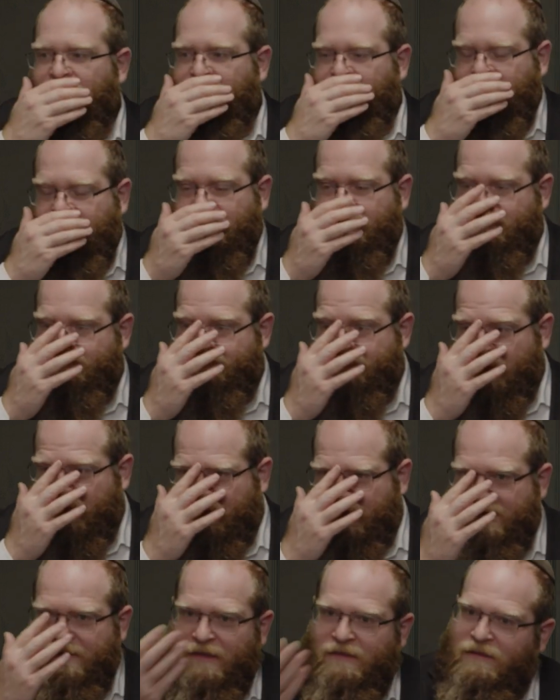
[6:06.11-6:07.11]
And
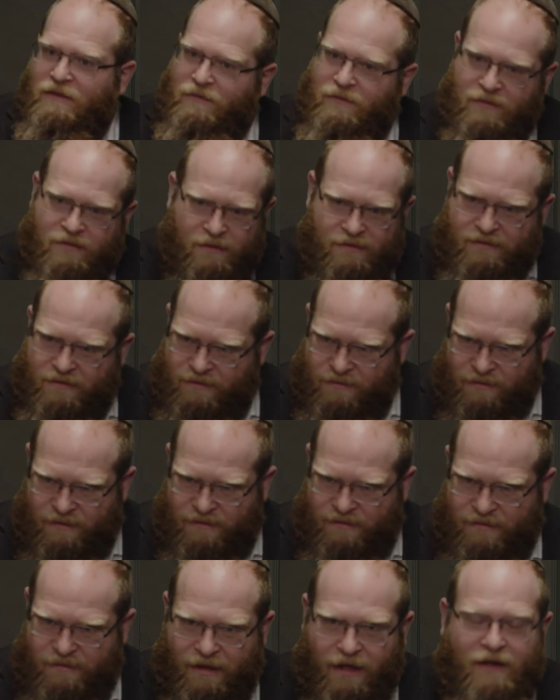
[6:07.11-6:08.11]
they say to him, listen,
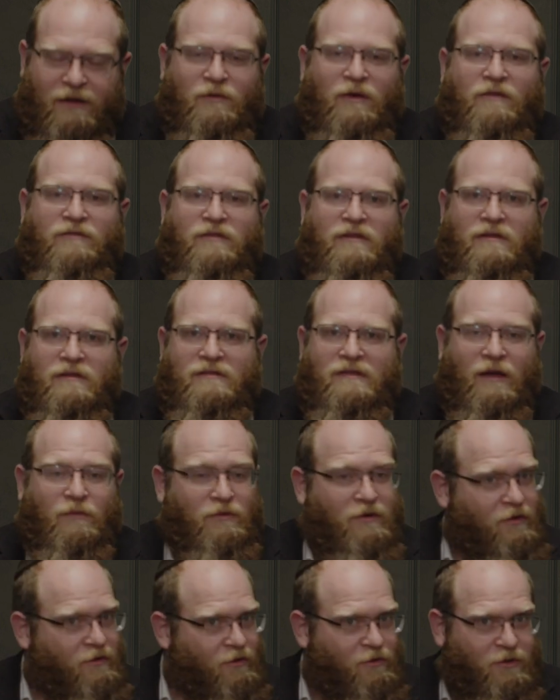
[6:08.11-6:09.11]
Yankel, we have to say,
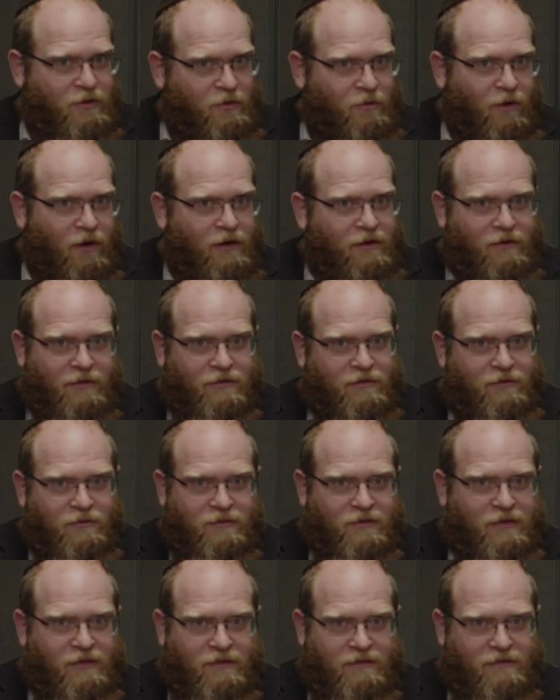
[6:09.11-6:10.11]
we don't know who you are. You're new
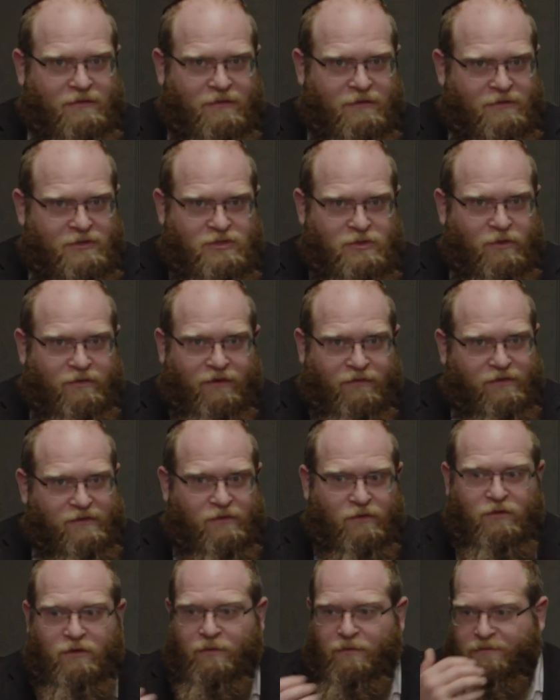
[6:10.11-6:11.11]
to the shul. We never
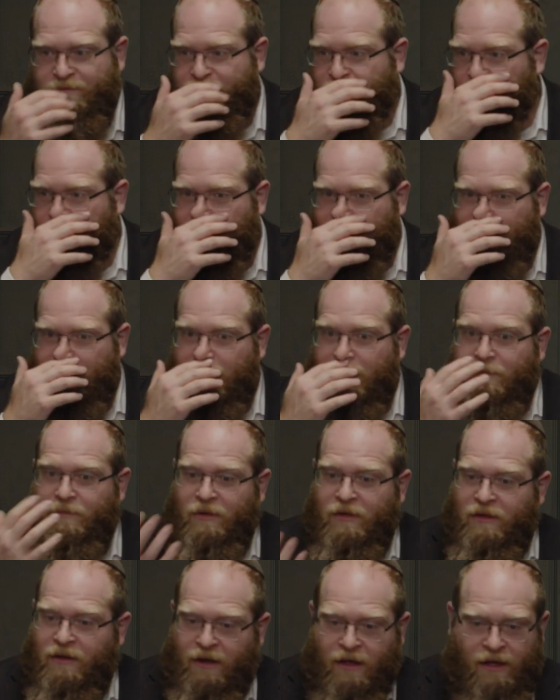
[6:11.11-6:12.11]
saw you before.
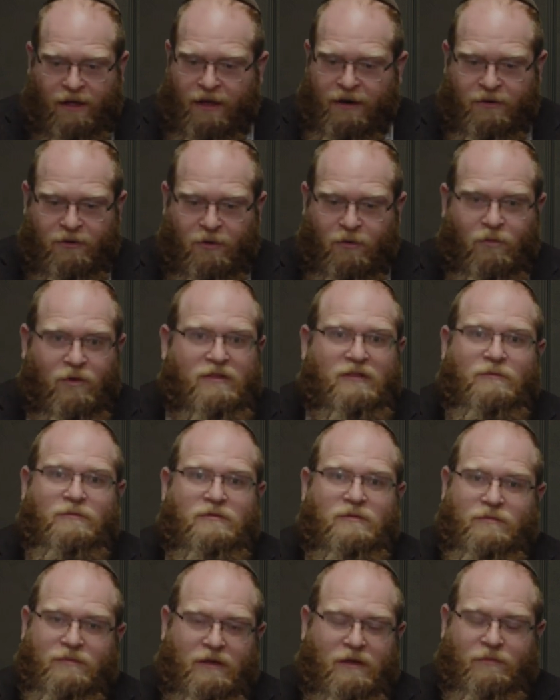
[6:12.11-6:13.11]
But I don't know what
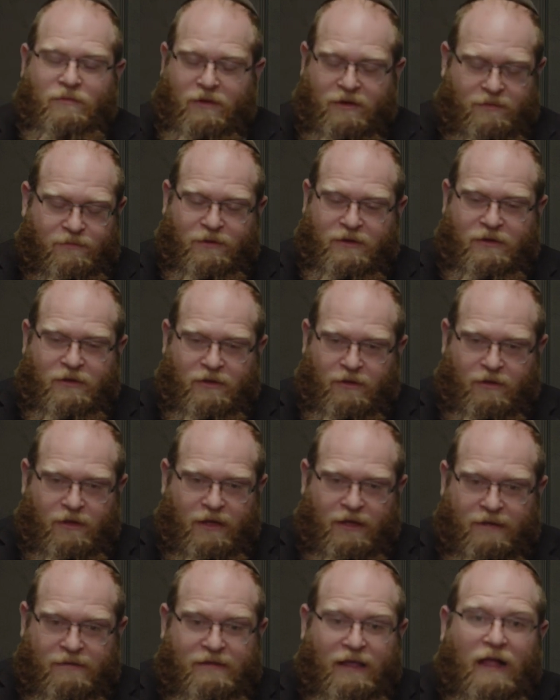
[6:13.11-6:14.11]
but
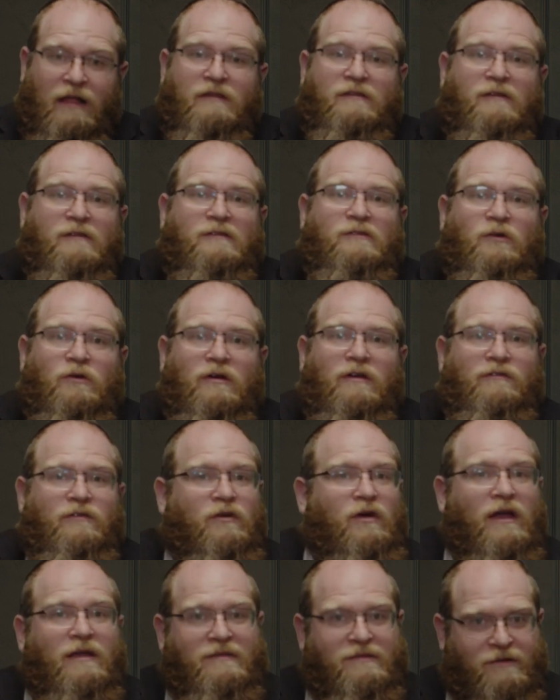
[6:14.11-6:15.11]
tell us a story of
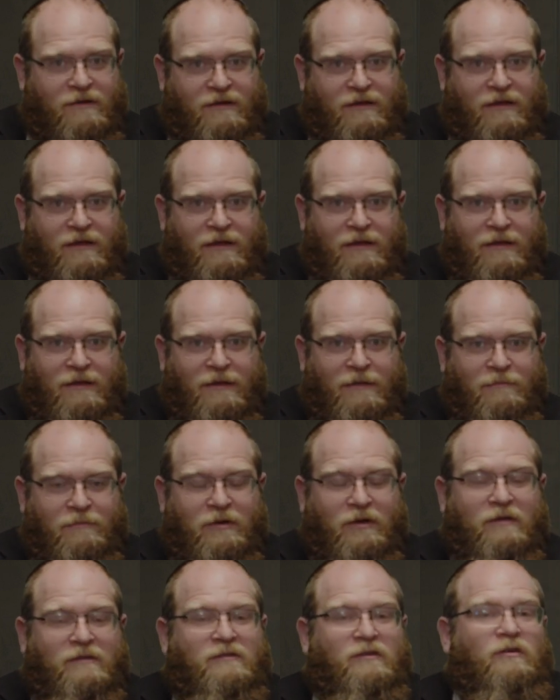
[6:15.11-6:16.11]
your Esrog,
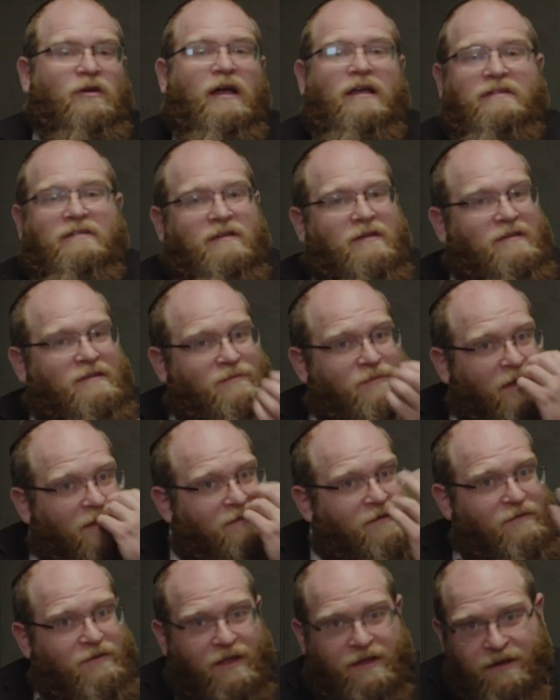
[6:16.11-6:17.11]
because your Esrog
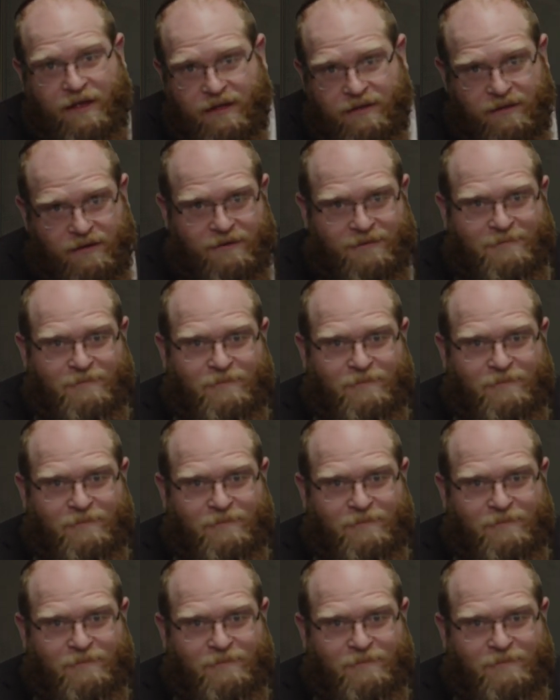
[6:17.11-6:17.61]
smells of Gan Eden.